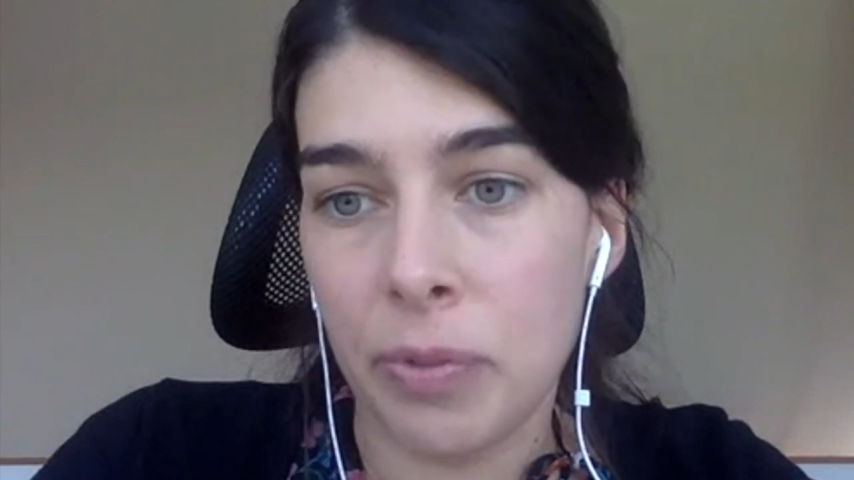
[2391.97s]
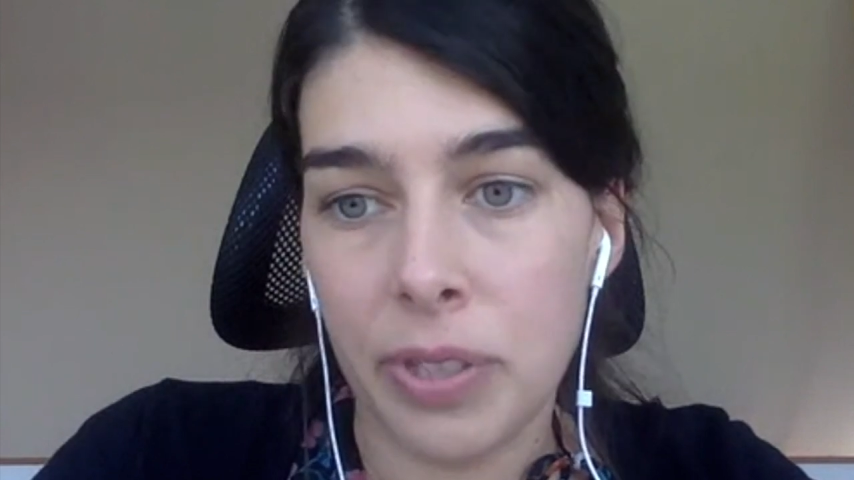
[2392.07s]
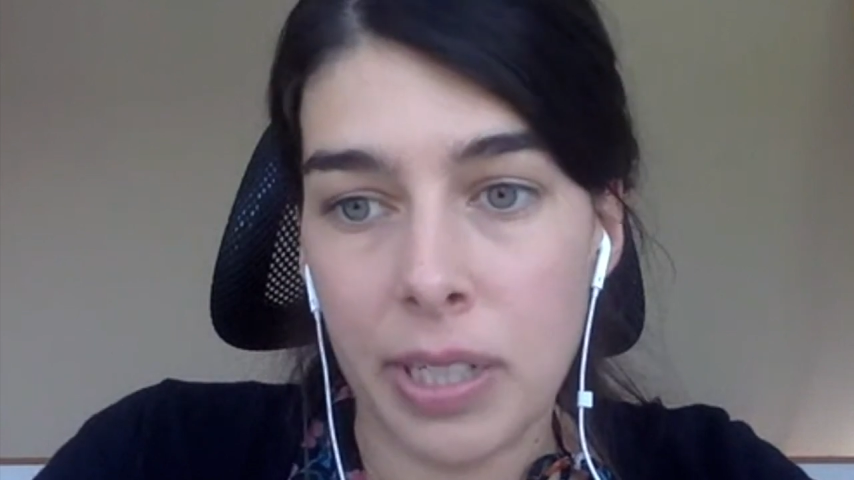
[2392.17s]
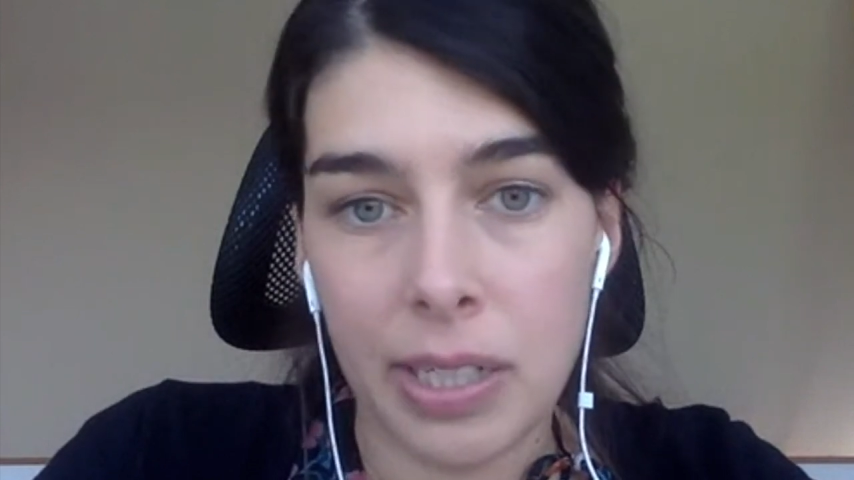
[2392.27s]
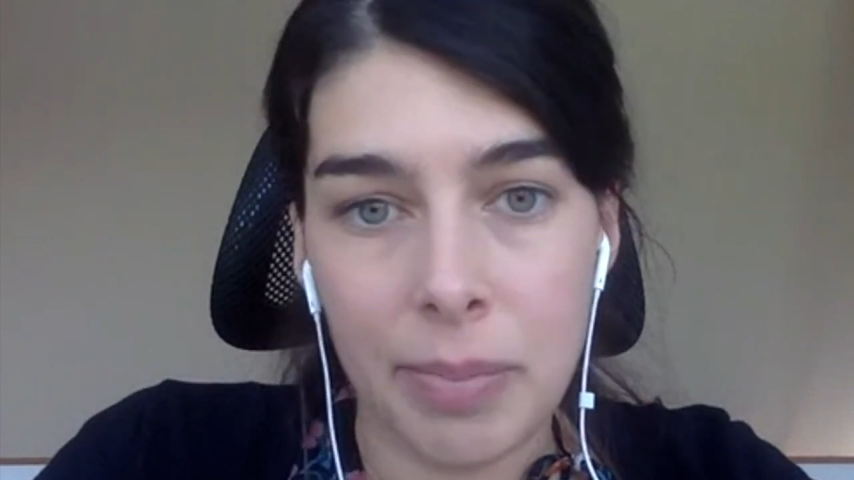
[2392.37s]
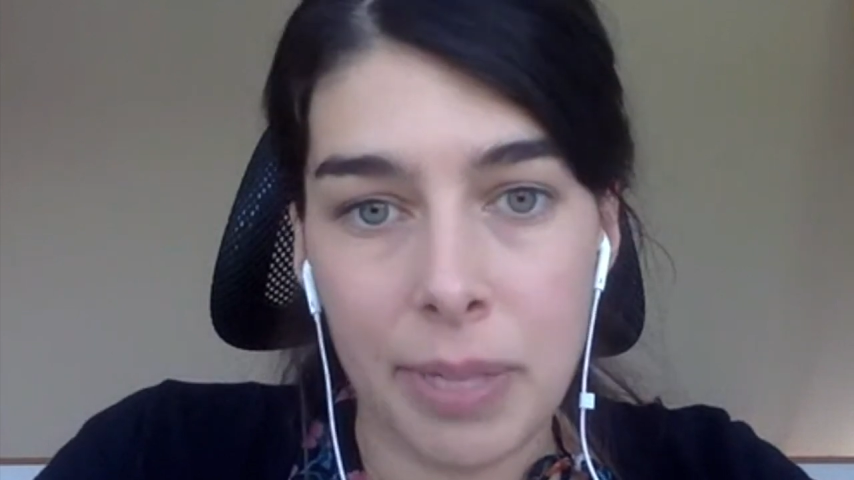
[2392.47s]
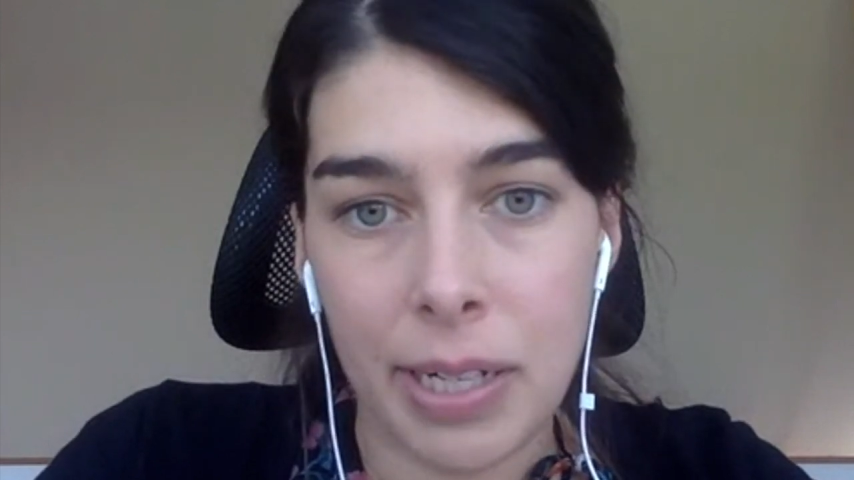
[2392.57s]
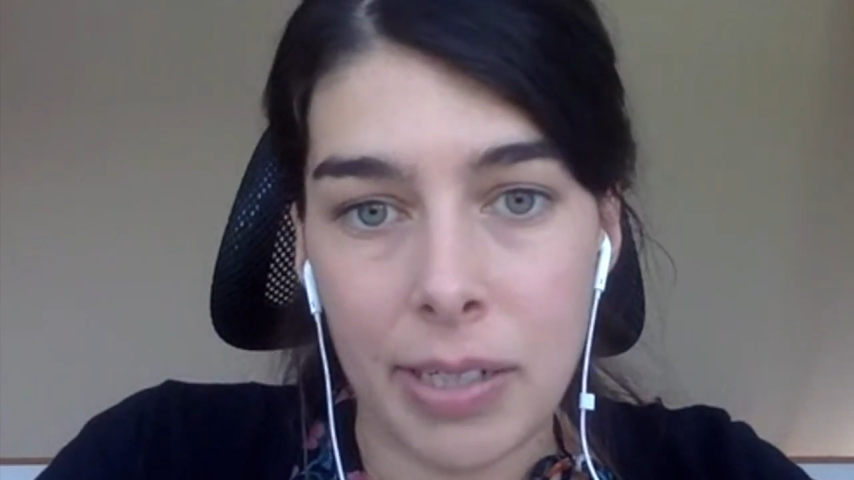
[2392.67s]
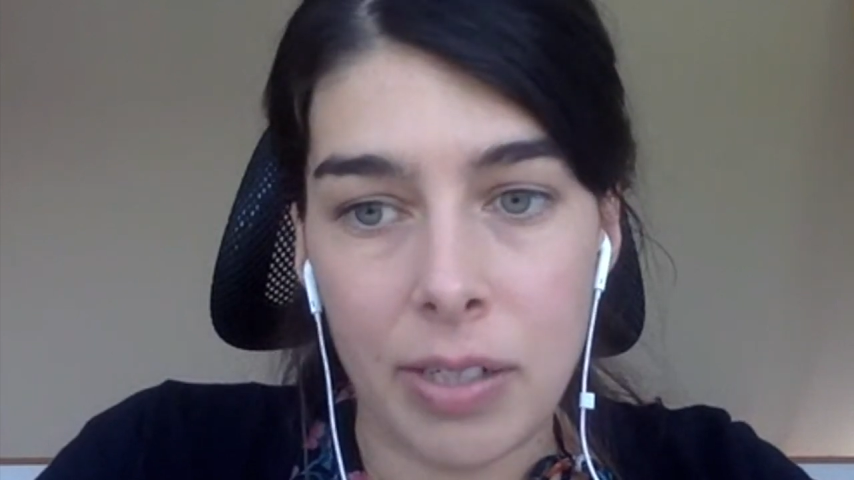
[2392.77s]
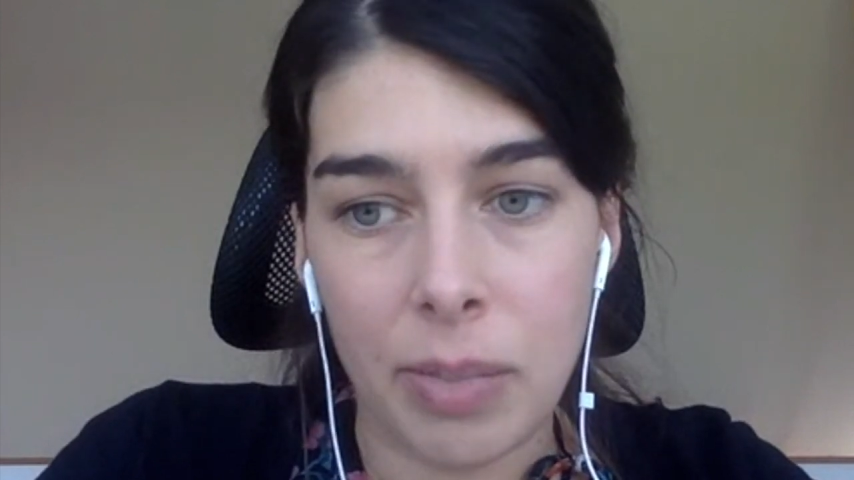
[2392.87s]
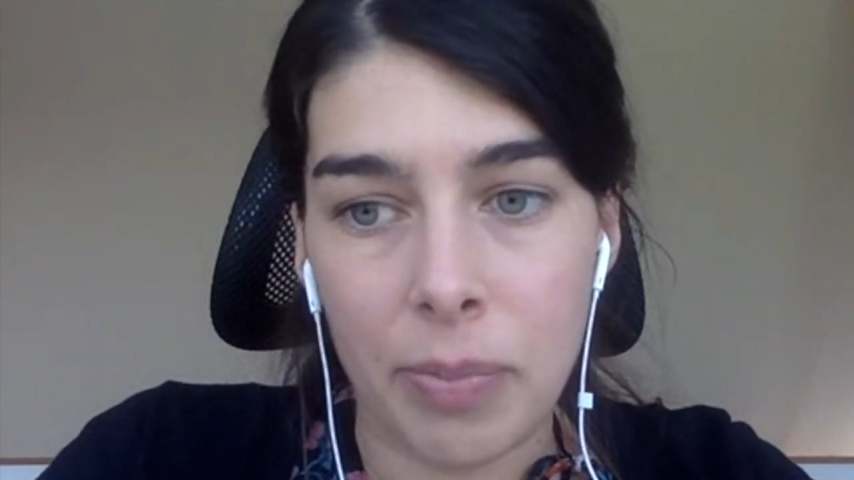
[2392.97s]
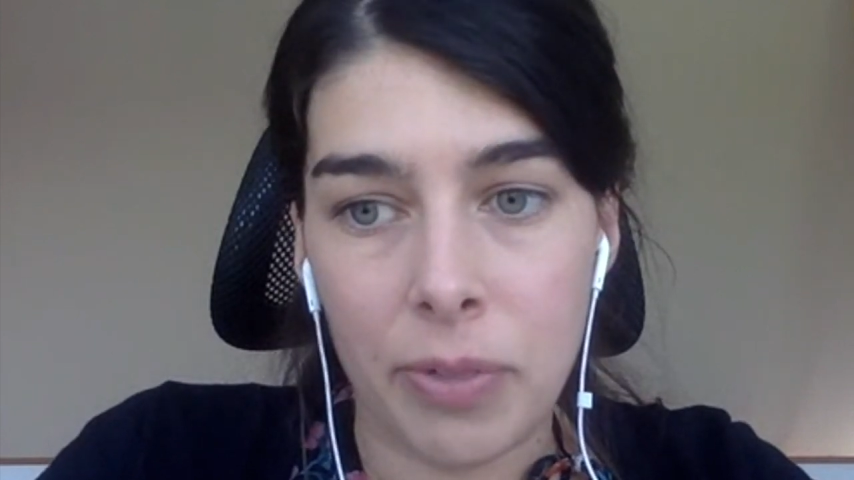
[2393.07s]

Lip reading: Resettlement has stopped.